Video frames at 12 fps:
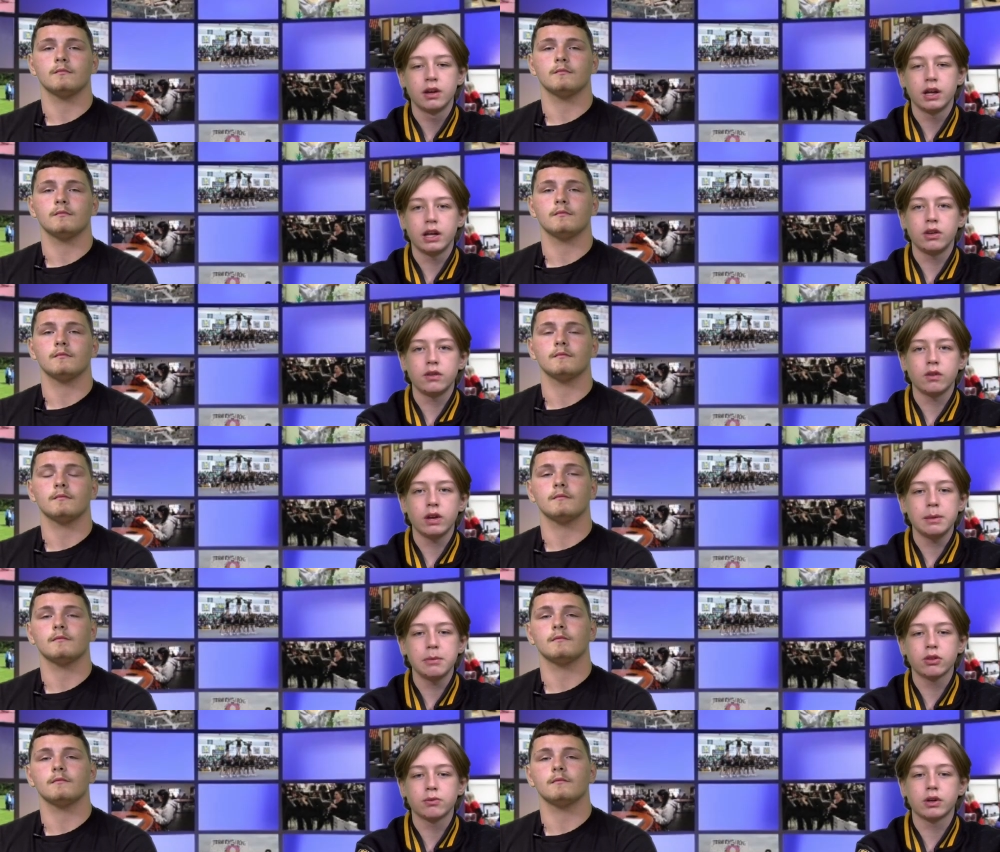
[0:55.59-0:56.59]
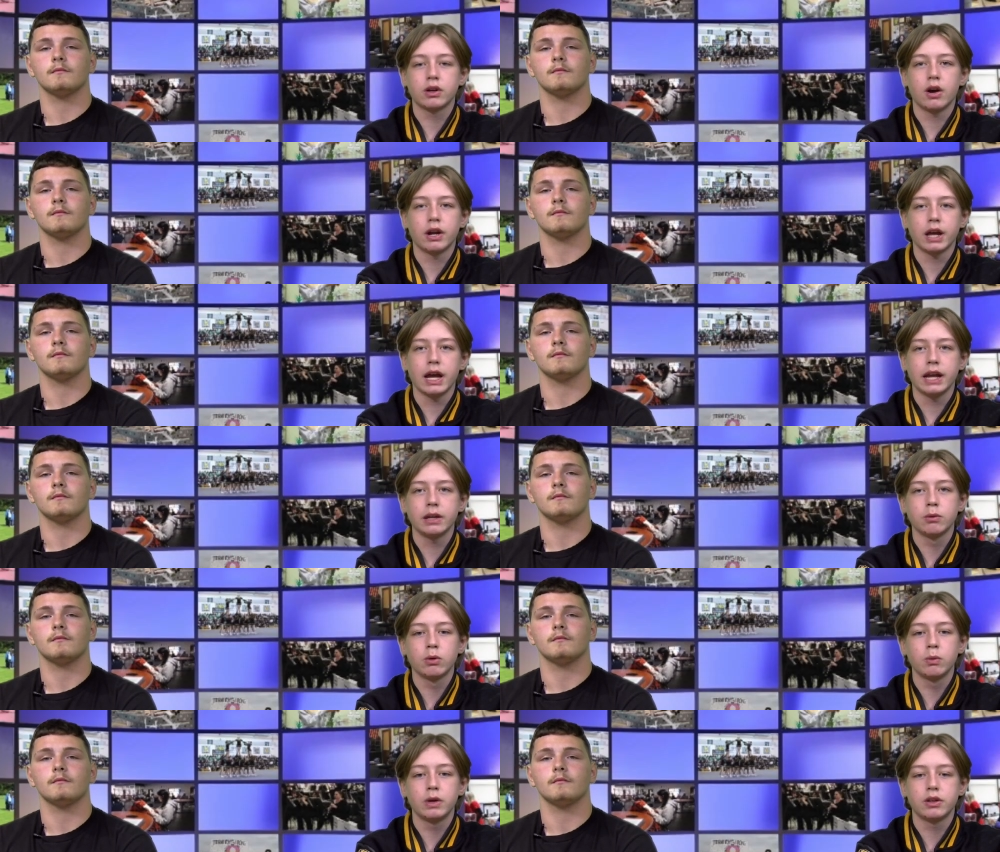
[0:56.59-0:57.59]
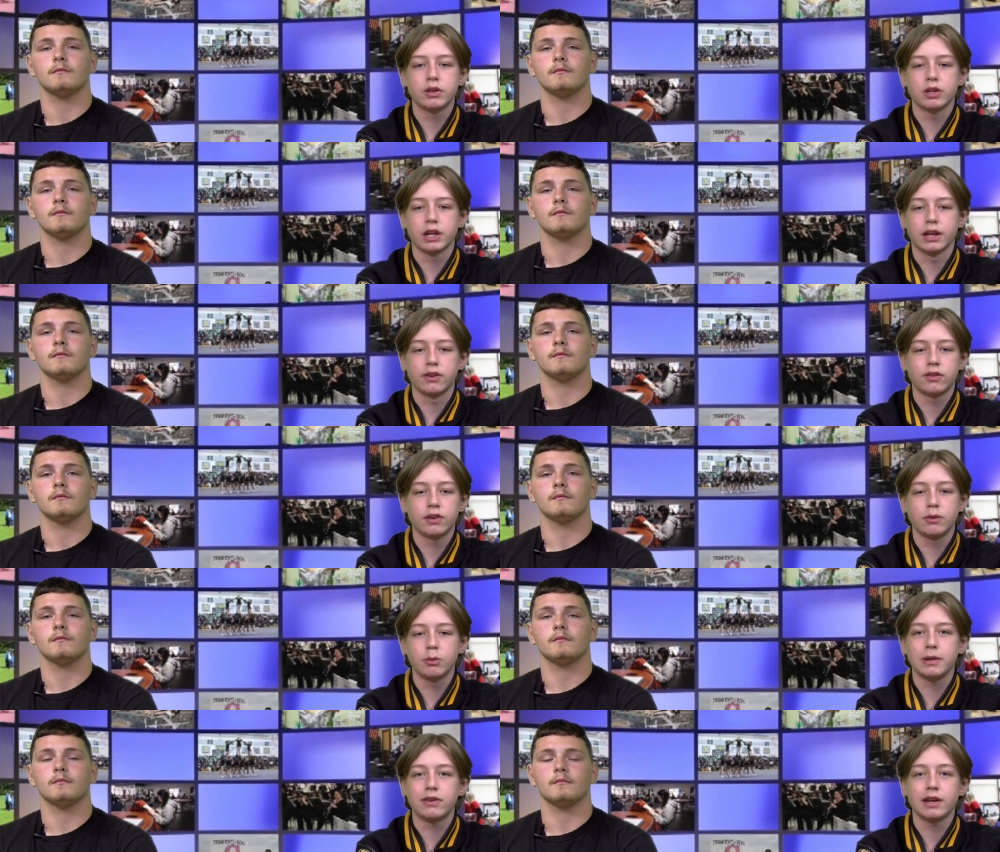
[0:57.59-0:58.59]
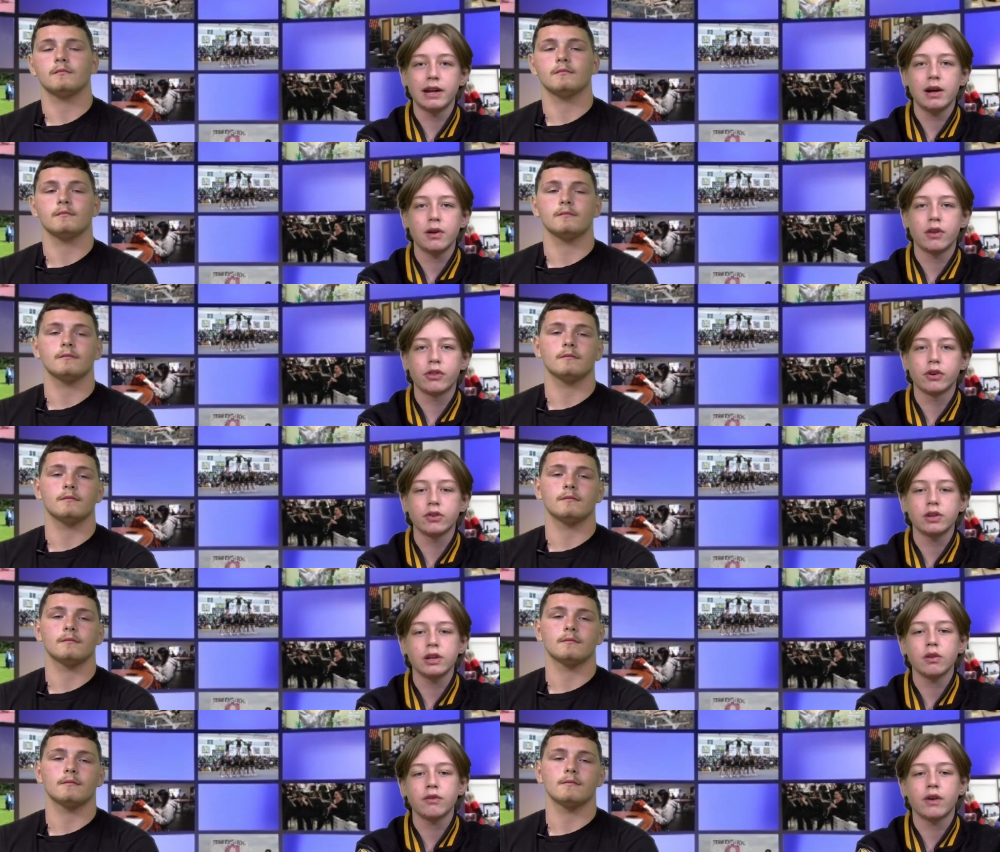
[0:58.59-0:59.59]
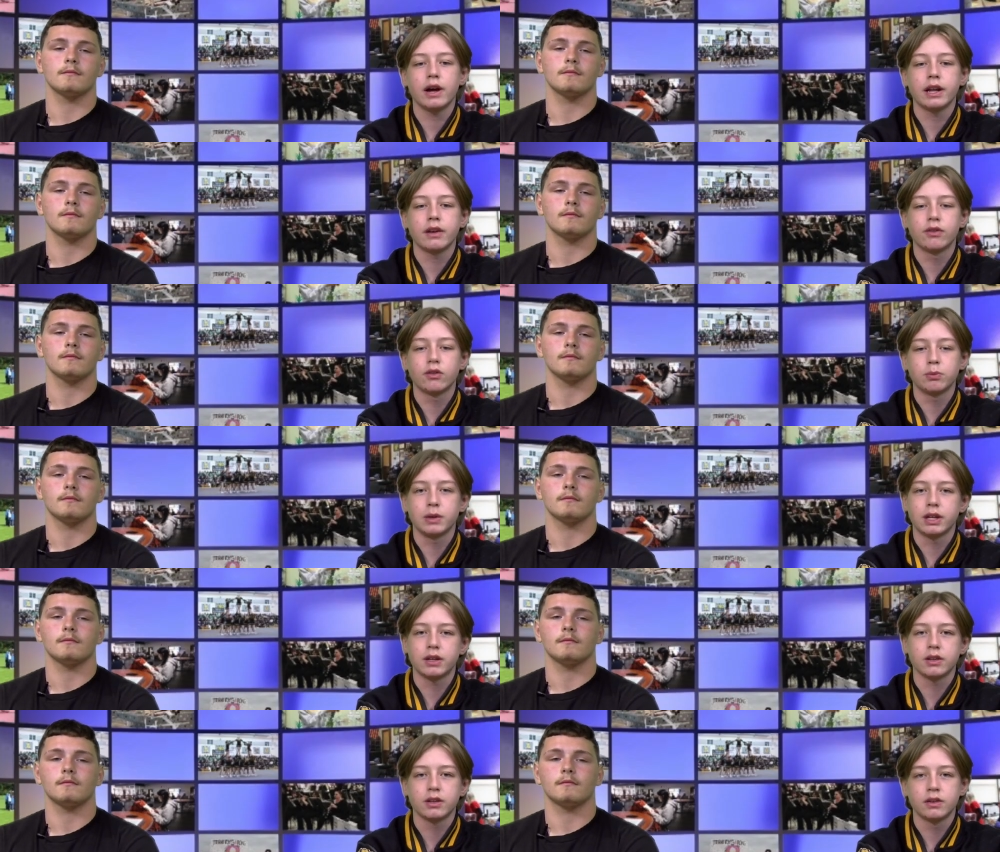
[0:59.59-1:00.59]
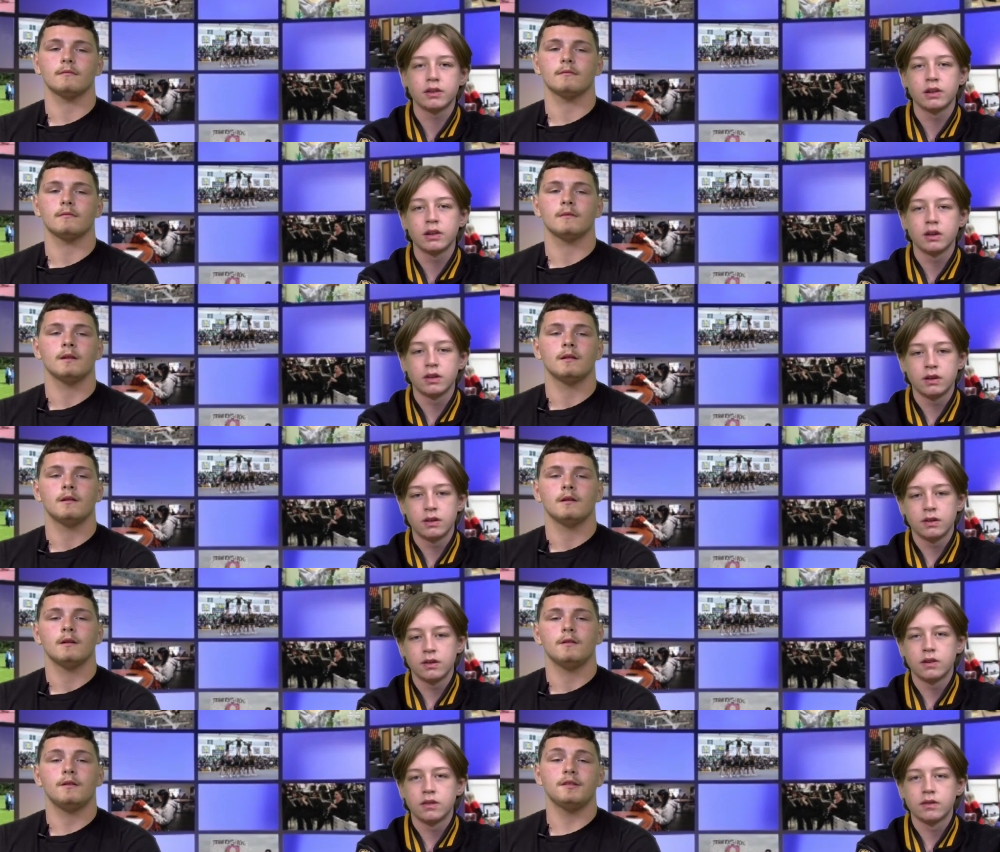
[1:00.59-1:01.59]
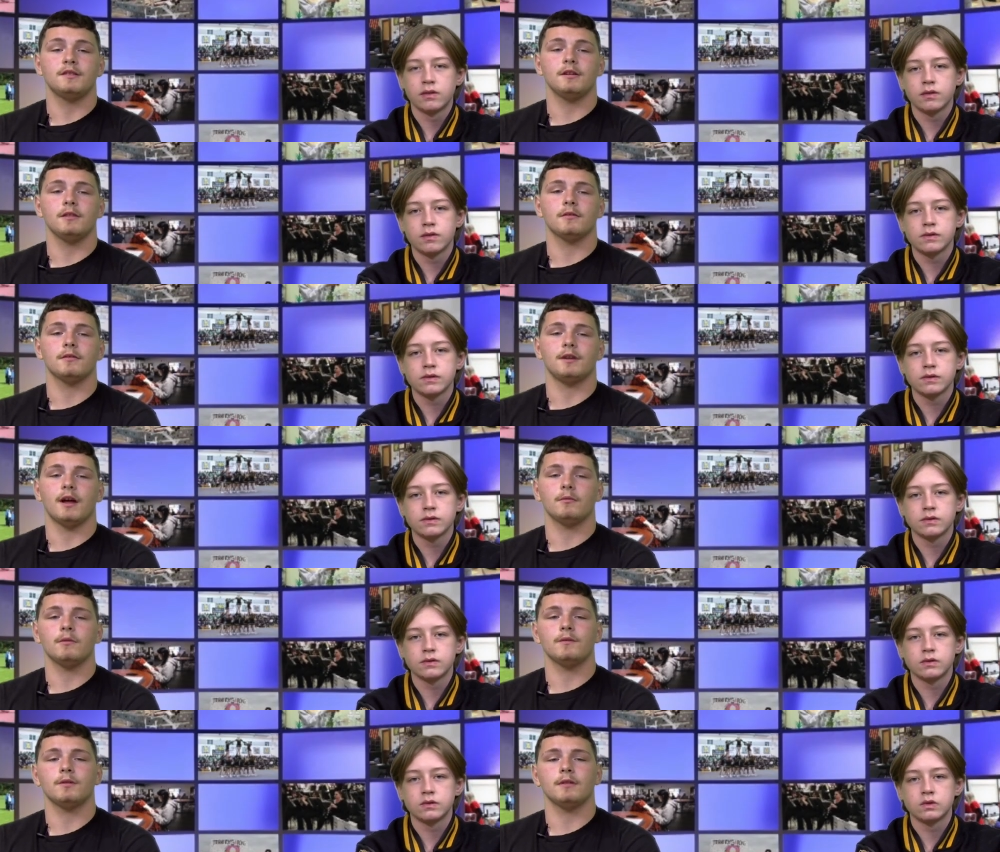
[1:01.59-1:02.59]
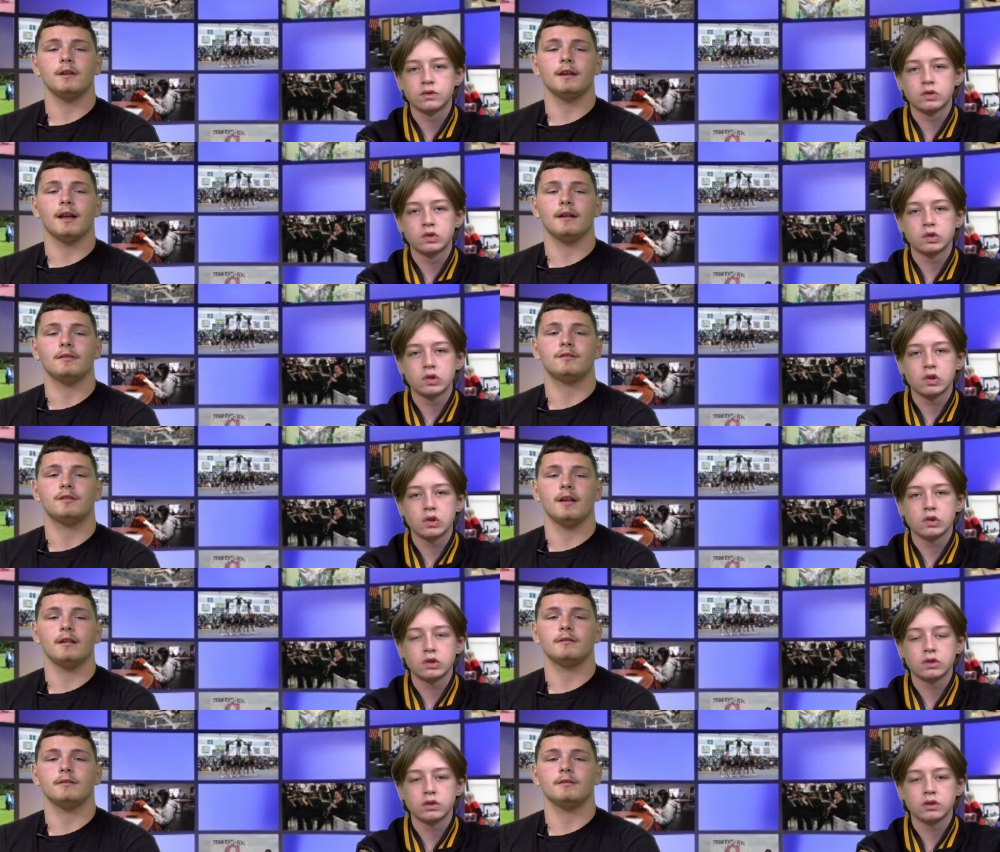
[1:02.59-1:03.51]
Speaker 1: and emails regarding annual winter dance. It will be sent out on Thursday or Friday of this
Speaker 2: week. This year, the Down River League has set